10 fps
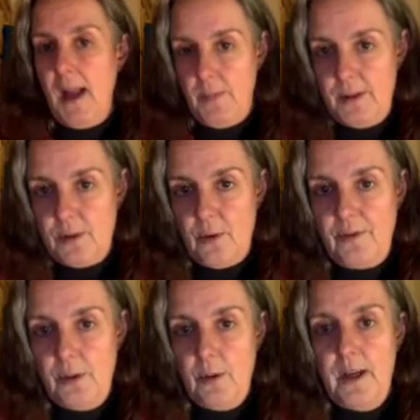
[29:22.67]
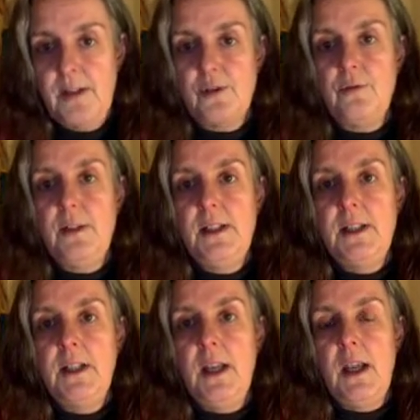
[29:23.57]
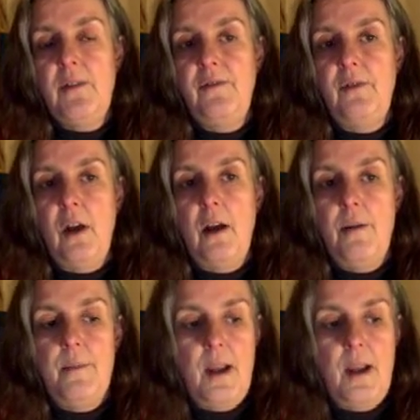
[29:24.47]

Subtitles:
If you think you could